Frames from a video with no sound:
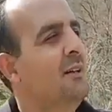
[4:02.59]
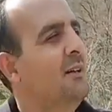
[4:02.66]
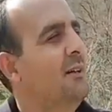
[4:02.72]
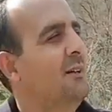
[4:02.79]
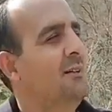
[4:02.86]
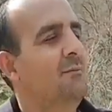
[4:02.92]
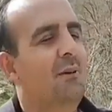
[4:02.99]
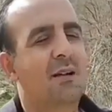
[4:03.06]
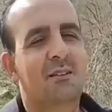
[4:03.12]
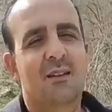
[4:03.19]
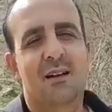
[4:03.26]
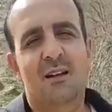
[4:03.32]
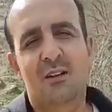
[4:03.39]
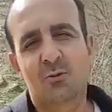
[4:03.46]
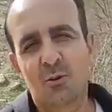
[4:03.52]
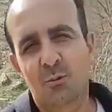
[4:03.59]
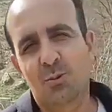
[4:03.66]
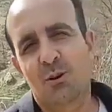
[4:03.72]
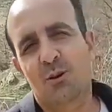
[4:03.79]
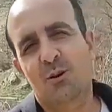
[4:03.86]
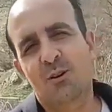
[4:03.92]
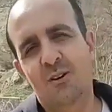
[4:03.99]
Now, this was a topic about the
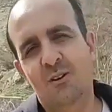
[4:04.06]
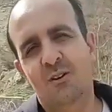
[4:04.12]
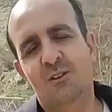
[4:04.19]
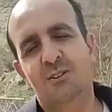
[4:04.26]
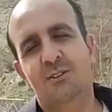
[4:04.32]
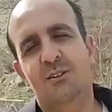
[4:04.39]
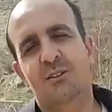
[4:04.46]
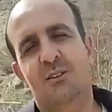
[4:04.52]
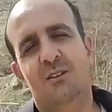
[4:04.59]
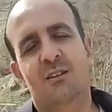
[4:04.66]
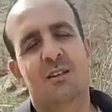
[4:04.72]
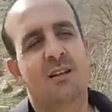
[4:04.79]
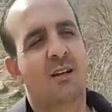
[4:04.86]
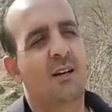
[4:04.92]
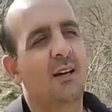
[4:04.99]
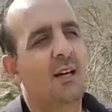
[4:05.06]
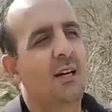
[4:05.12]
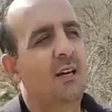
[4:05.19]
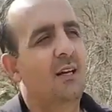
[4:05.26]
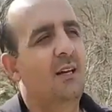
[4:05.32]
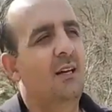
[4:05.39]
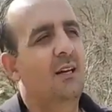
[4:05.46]
function of this fault and this
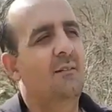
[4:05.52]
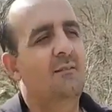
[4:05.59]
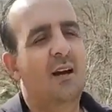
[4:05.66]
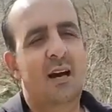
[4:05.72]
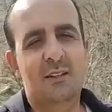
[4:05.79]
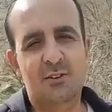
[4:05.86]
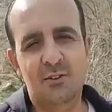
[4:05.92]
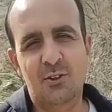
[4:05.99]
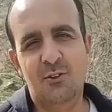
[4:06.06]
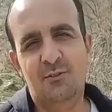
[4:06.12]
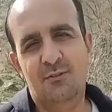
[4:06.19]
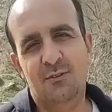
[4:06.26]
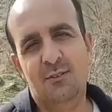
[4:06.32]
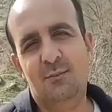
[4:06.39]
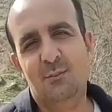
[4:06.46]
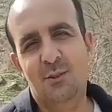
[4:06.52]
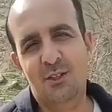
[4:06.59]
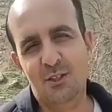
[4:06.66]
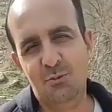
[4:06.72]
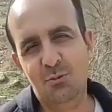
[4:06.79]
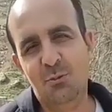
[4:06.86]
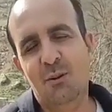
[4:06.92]
alternation and the
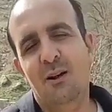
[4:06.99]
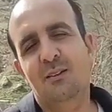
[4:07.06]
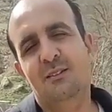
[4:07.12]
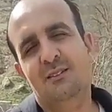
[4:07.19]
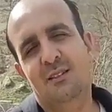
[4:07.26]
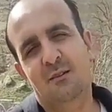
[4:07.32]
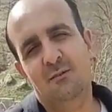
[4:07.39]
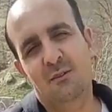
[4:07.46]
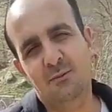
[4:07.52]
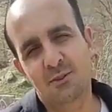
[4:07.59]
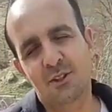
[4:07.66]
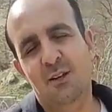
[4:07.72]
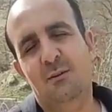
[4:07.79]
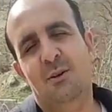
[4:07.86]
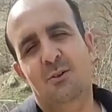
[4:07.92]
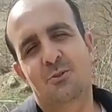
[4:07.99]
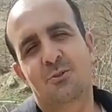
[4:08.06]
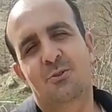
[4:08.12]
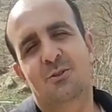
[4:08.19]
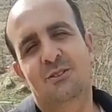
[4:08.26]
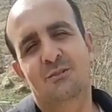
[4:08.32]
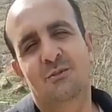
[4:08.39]
formation of this famous spring,
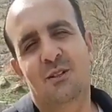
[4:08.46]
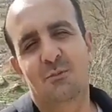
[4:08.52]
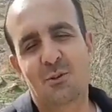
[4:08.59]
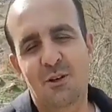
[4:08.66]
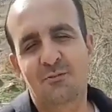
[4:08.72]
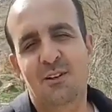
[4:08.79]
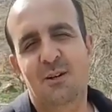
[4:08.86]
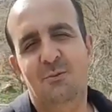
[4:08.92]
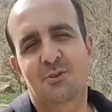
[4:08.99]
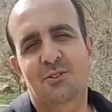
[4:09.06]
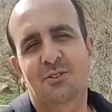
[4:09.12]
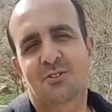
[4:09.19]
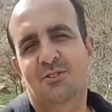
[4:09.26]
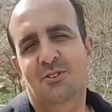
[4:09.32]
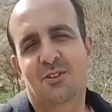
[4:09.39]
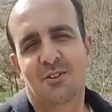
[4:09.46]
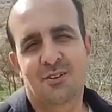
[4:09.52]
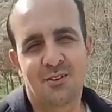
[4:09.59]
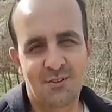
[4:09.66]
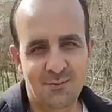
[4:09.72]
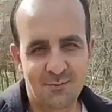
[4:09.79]
which really the civilization of the